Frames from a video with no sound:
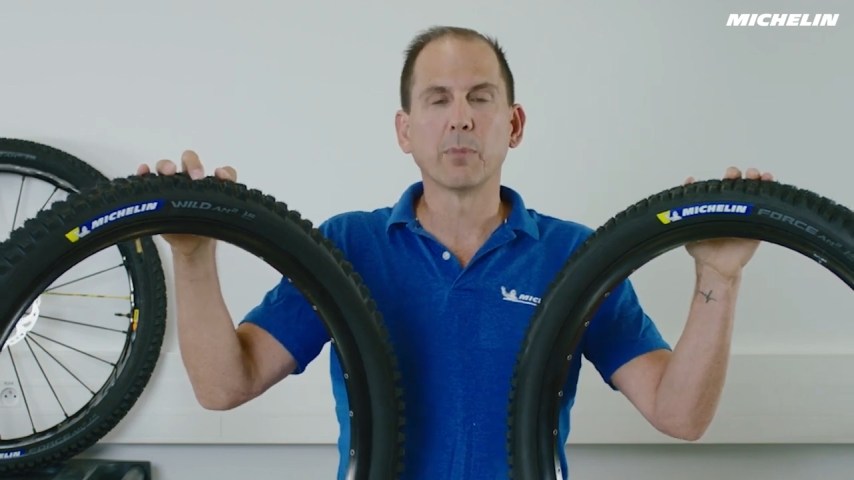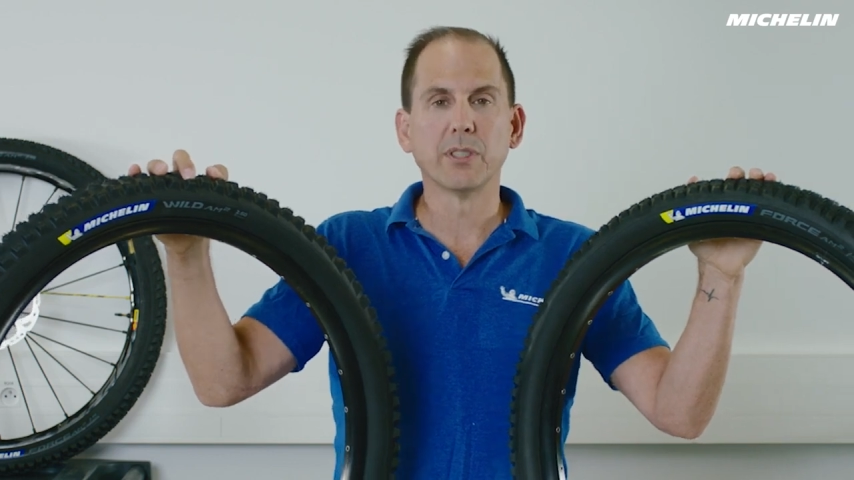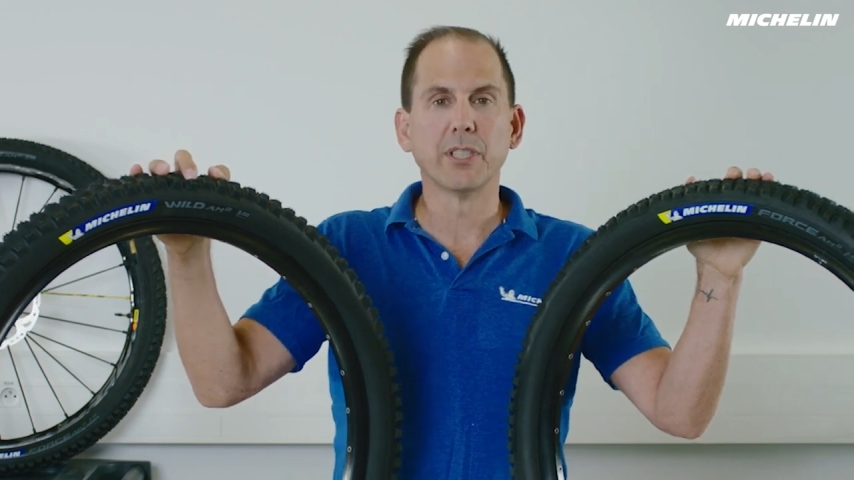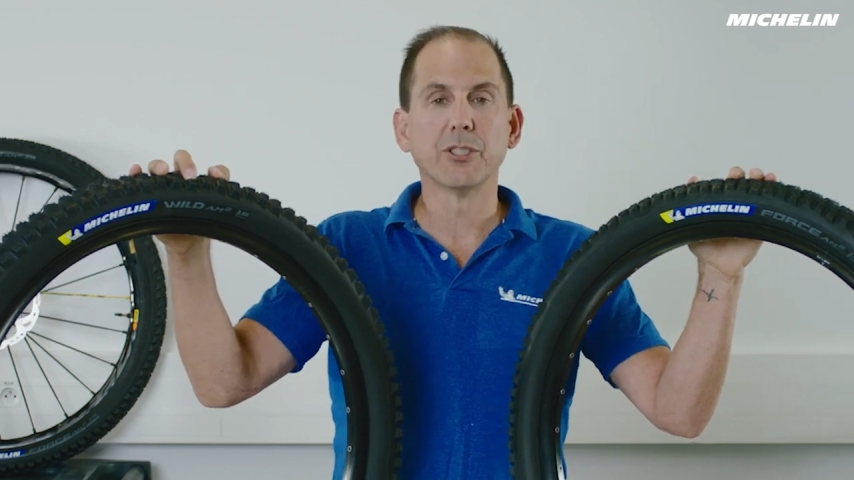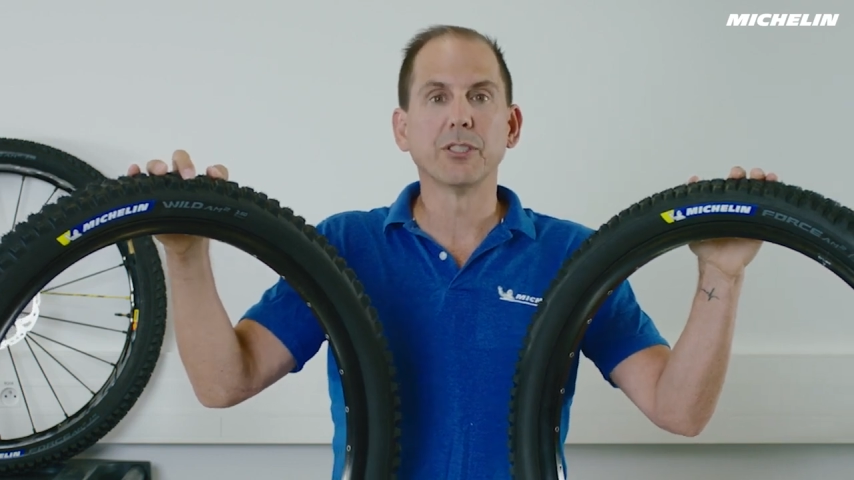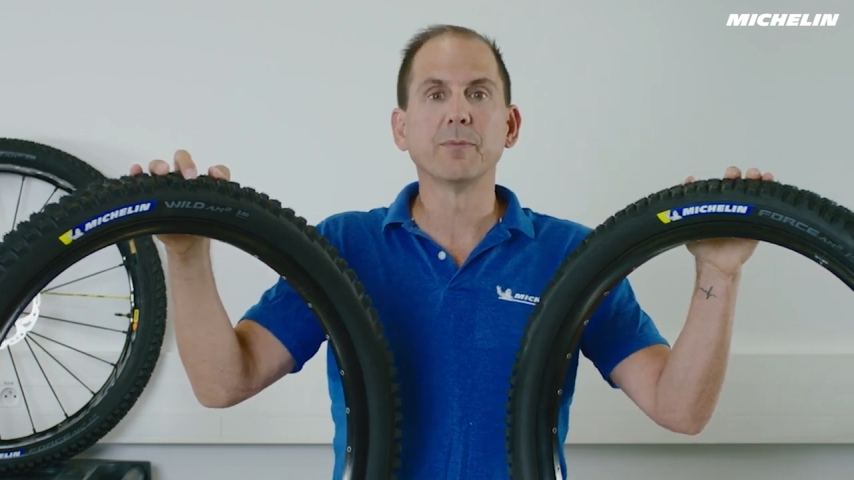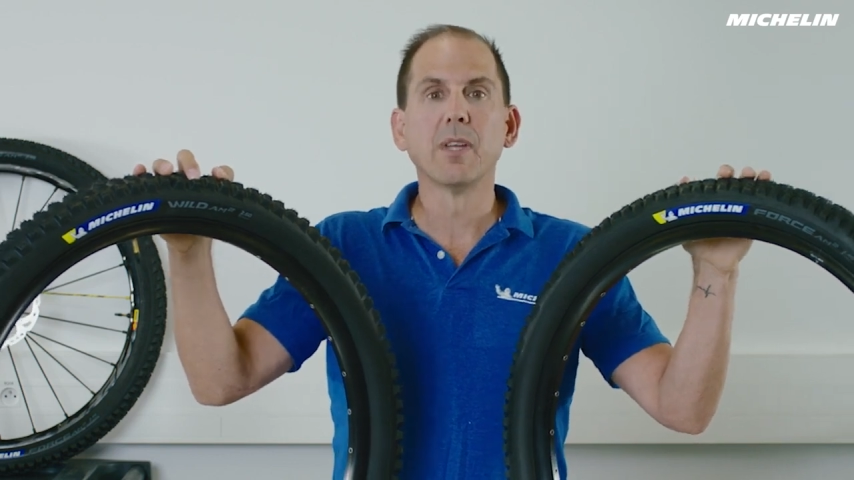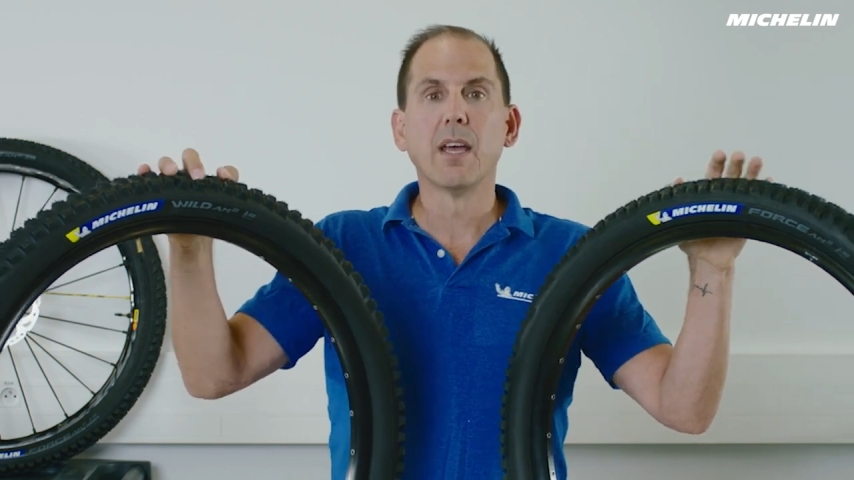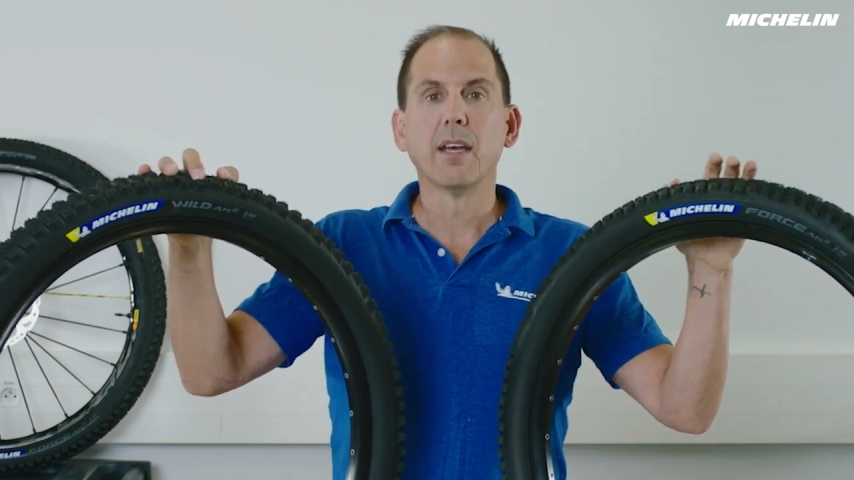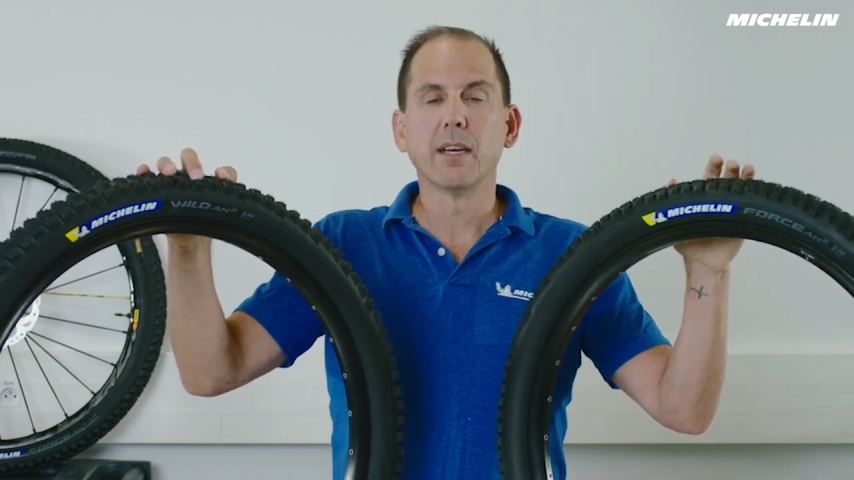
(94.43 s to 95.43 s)
precision
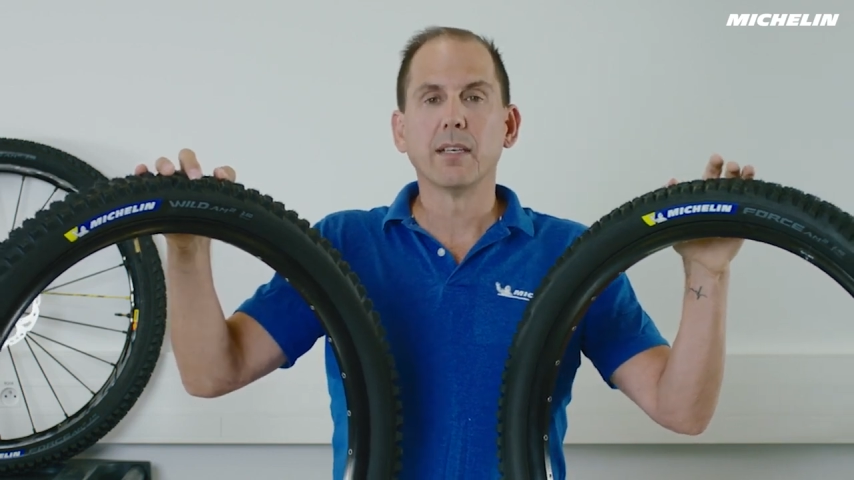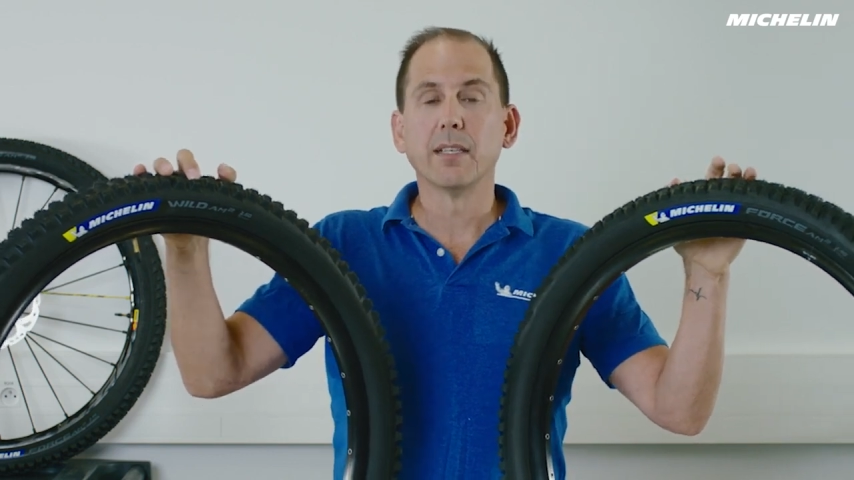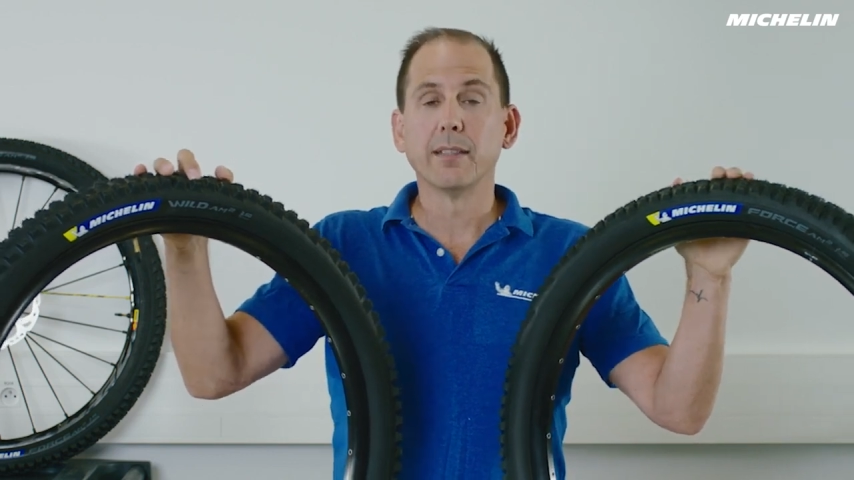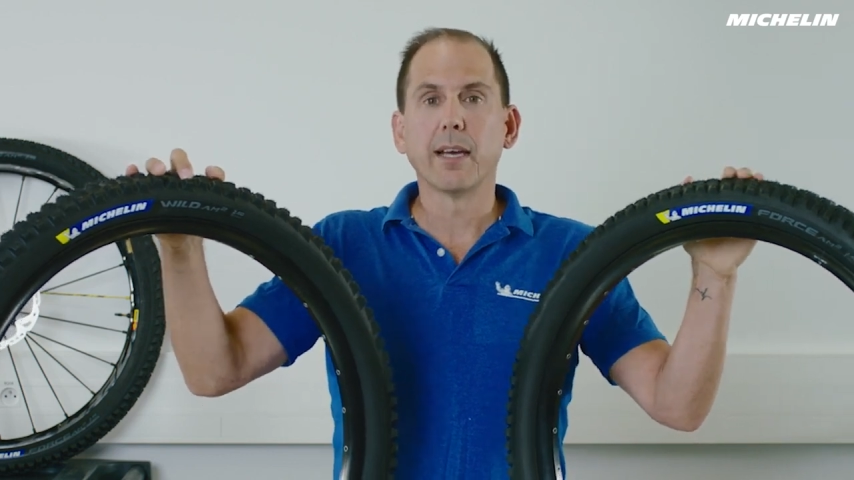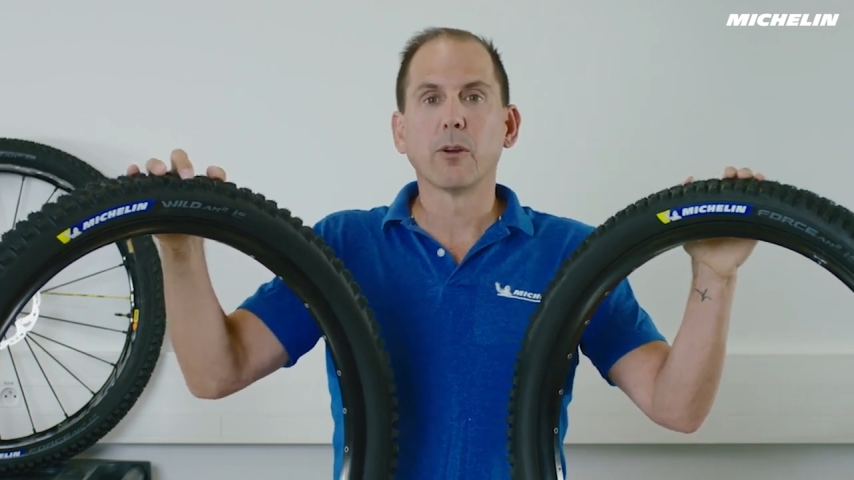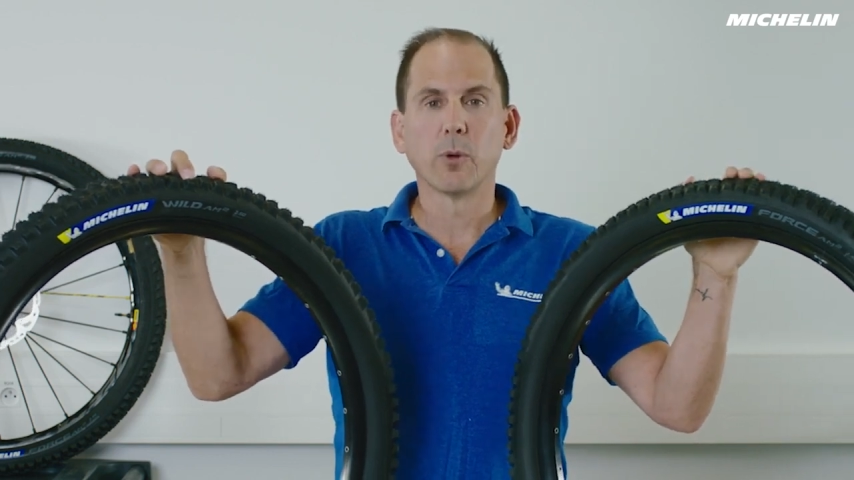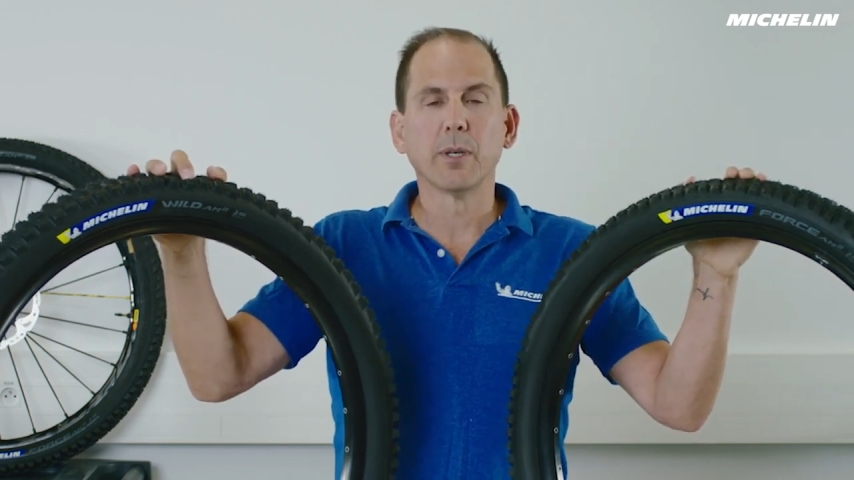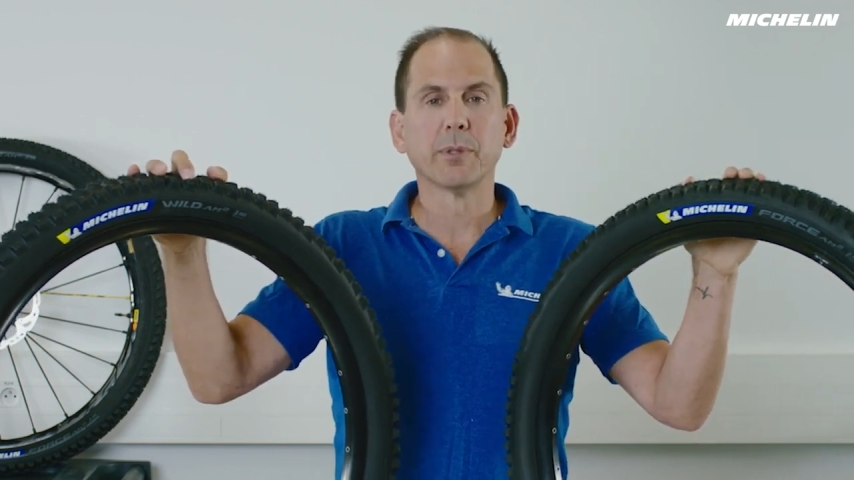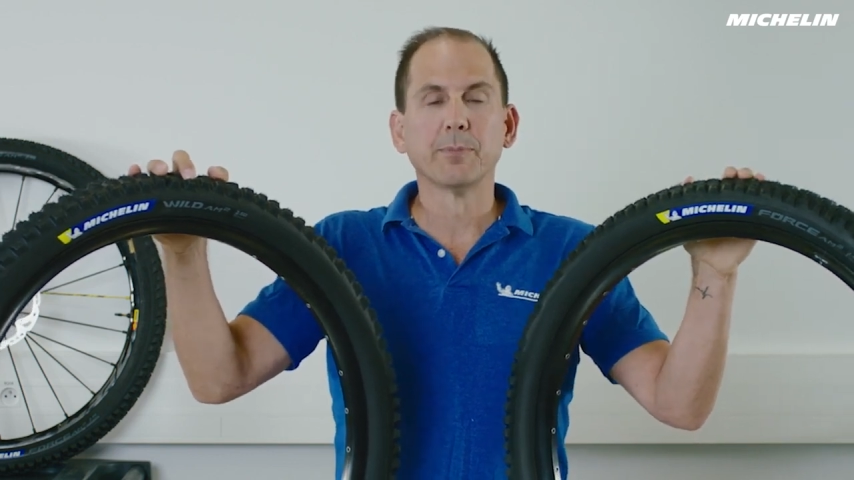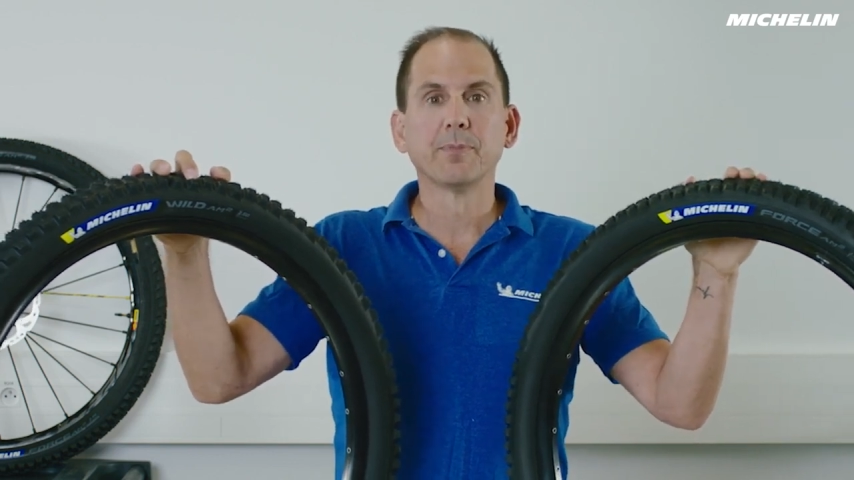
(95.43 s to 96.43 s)
in that grip.